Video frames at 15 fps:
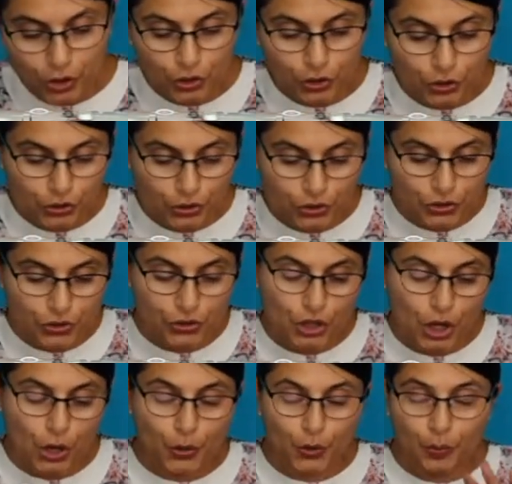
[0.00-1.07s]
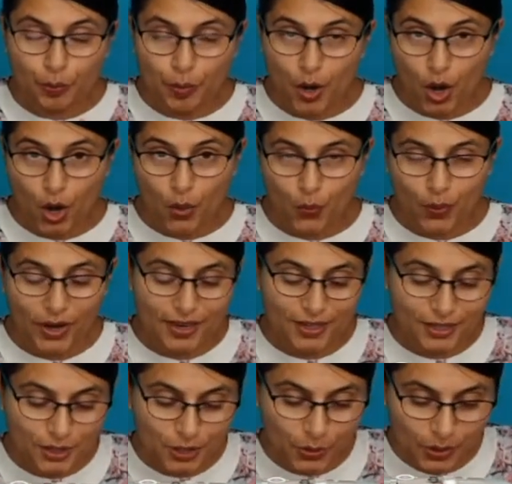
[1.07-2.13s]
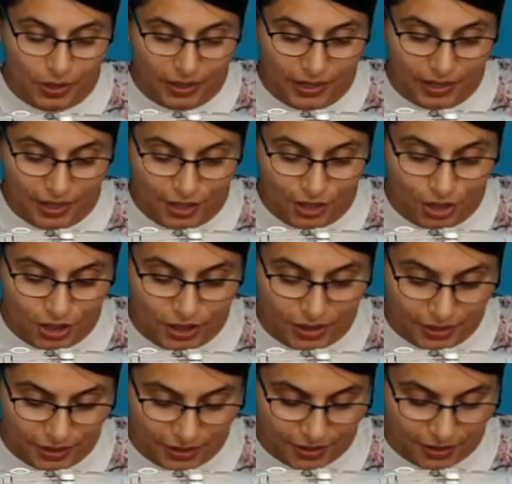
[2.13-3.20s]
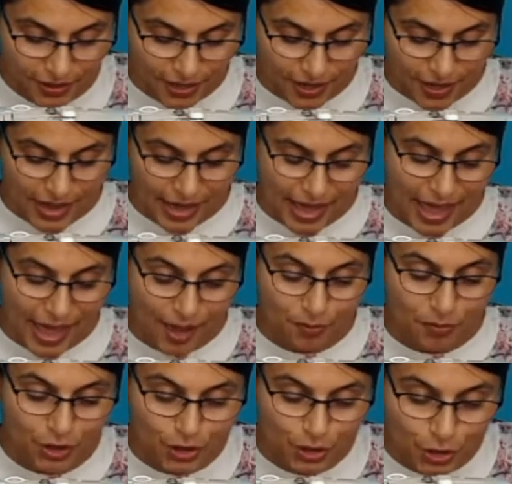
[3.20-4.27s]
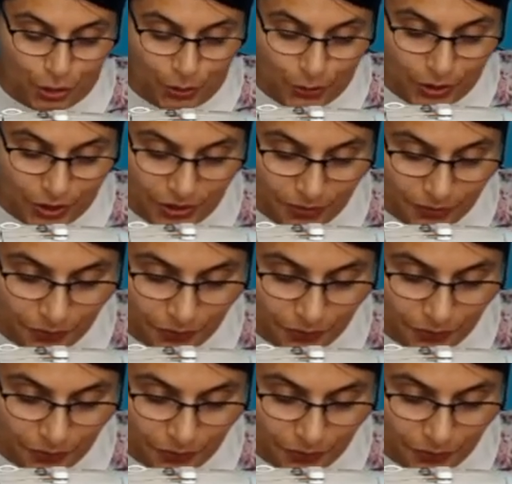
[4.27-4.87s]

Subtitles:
going to sew part way so I can actually hem the shoulder.